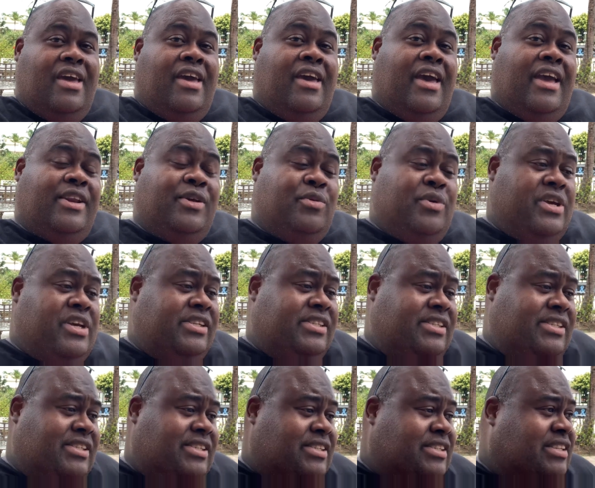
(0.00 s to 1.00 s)

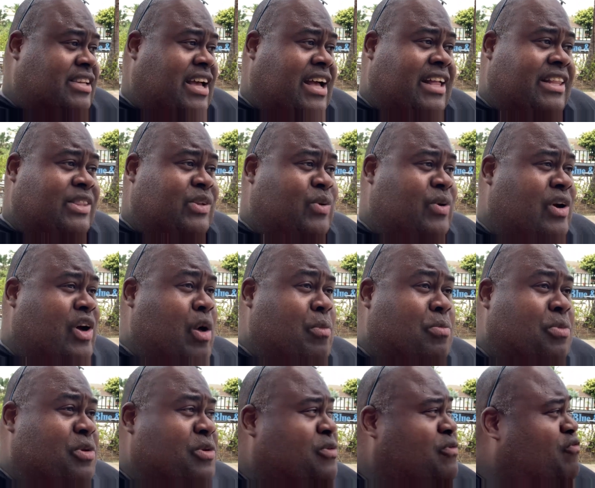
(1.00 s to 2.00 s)
Anyways, I'll do a
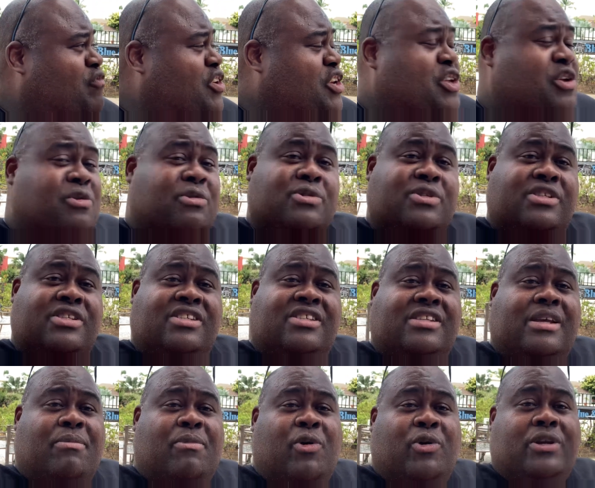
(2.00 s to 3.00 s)
couple videos
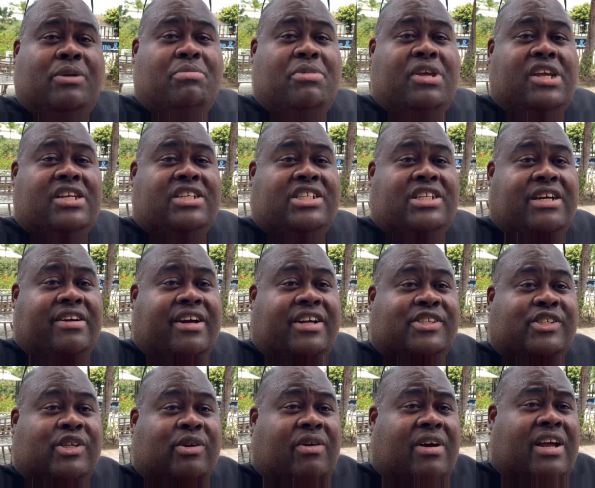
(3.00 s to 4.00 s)
about the beach here and
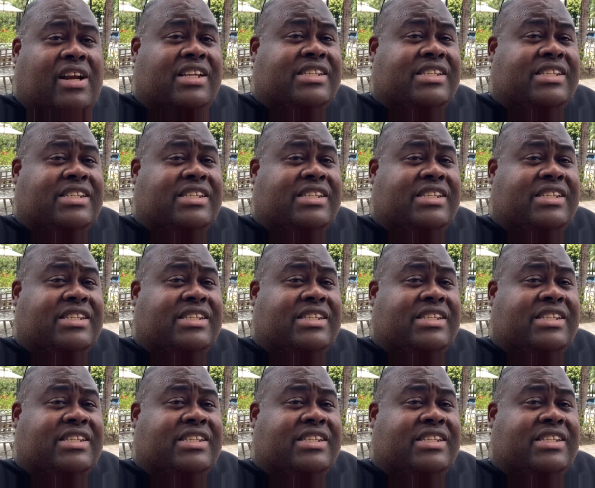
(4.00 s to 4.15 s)
so on.